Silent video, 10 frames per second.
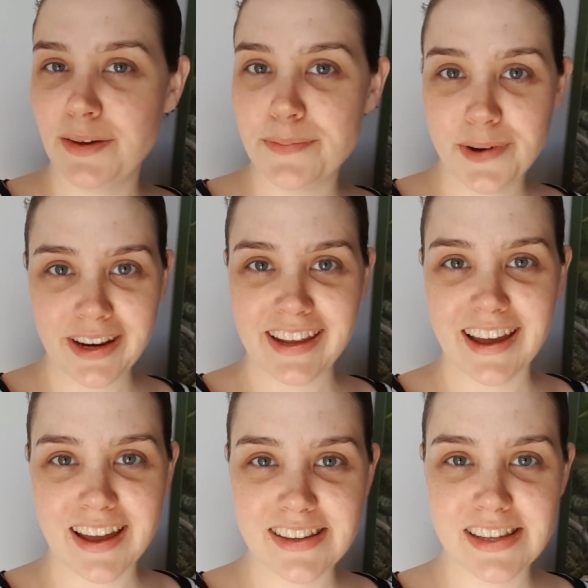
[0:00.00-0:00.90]
good morning
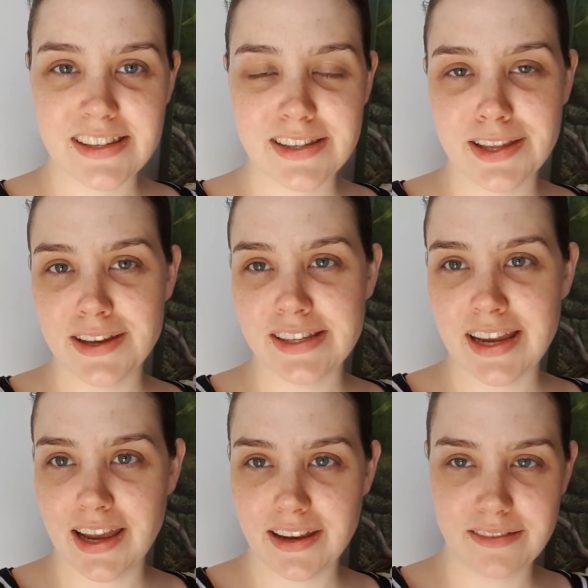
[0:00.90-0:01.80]
guys it's
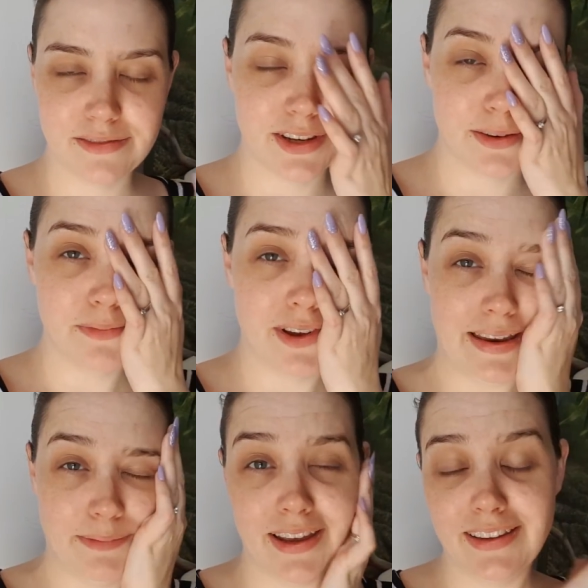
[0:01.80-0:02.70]
Thursday don't
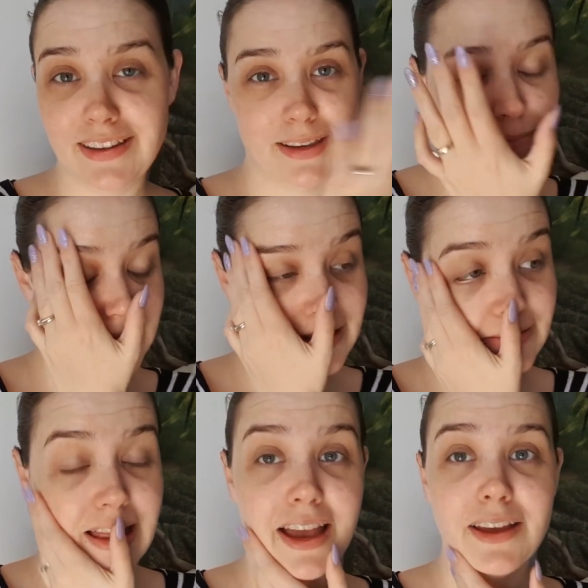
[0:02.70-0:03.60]
mind my like complete
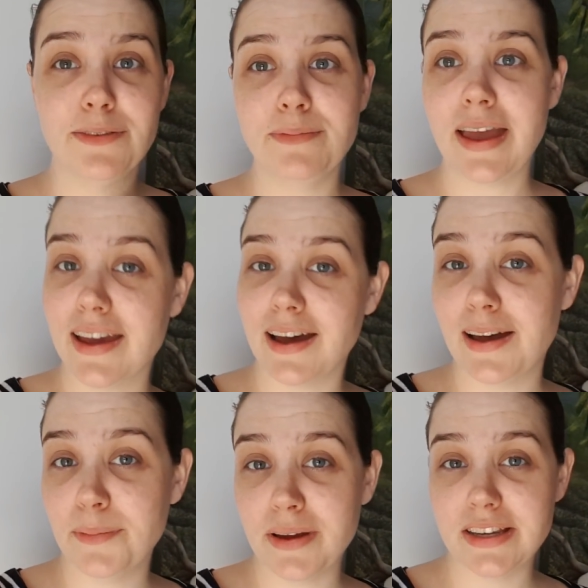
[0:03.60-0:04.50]
lack of
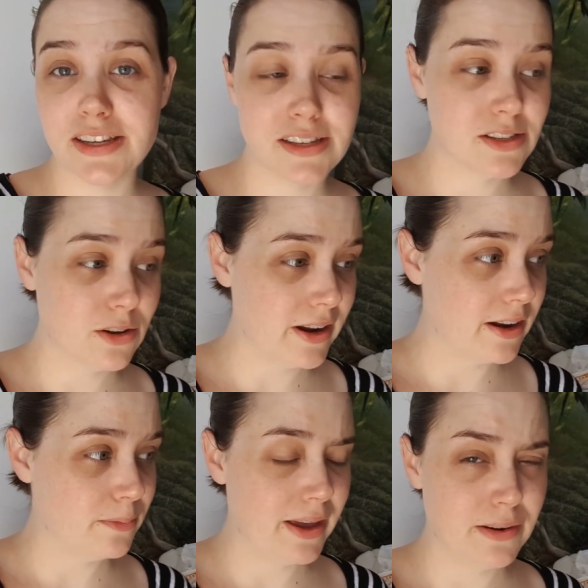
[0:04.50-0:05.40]
makeup I just got out
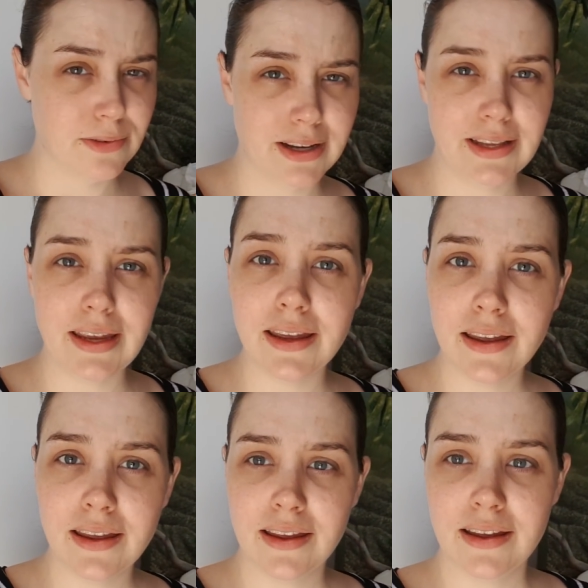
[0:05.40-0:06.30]
of bed really
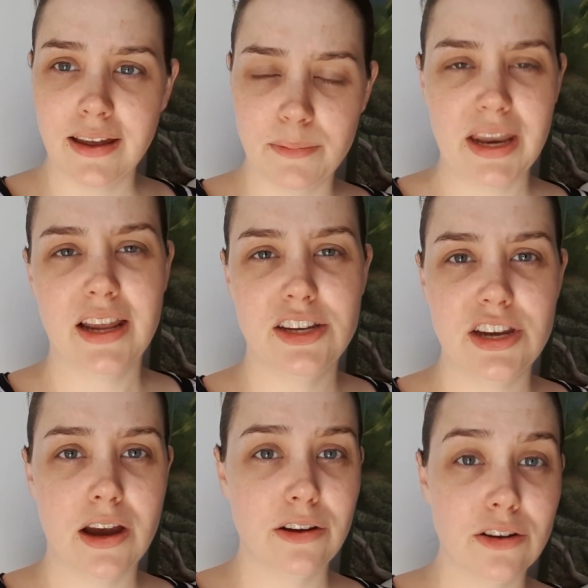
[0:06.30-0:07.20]
um, I had a
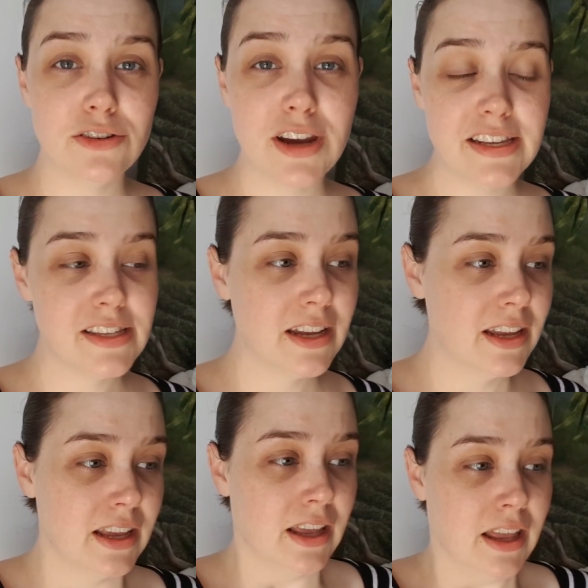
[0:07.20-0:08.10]
shower and got dressed
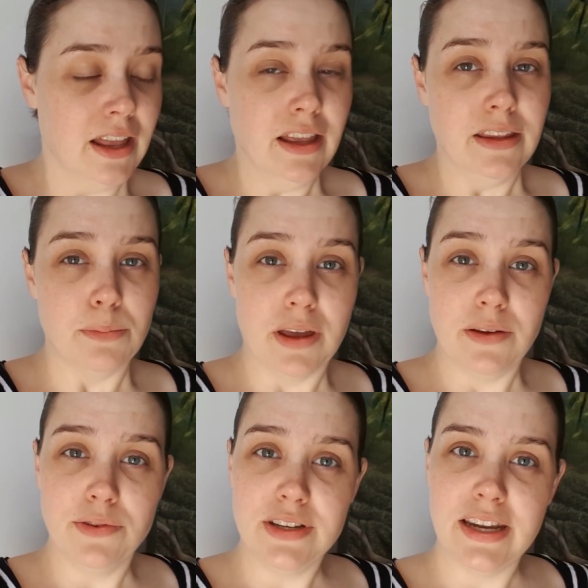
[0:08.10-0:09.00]
plan
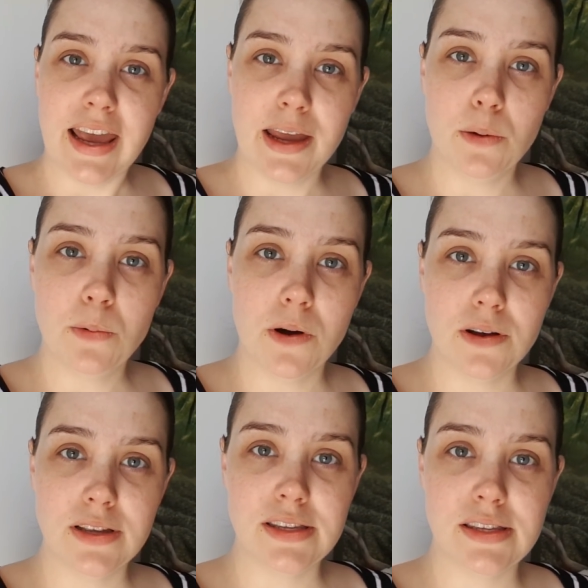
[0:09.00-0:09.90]
for today
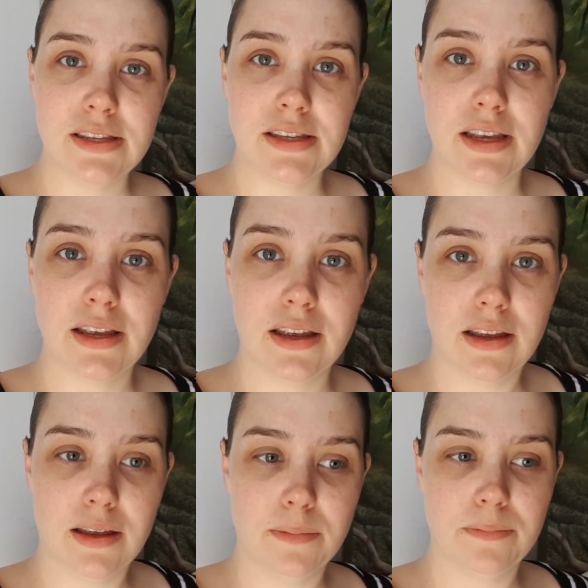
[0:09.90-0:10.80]
was
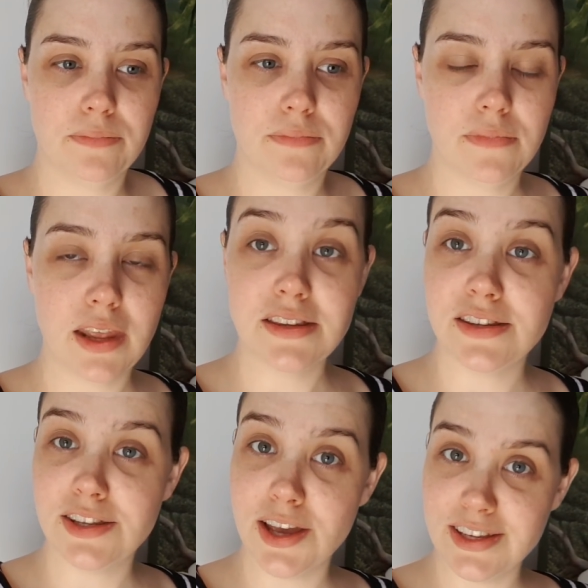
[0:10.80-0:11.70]
it's
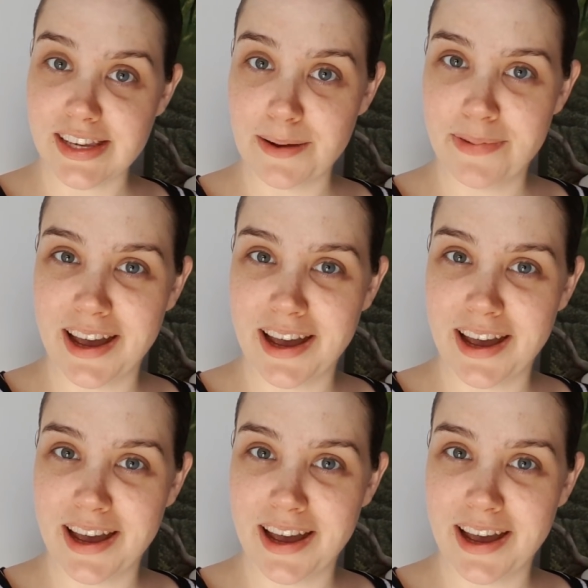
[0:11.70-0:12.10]
Thursday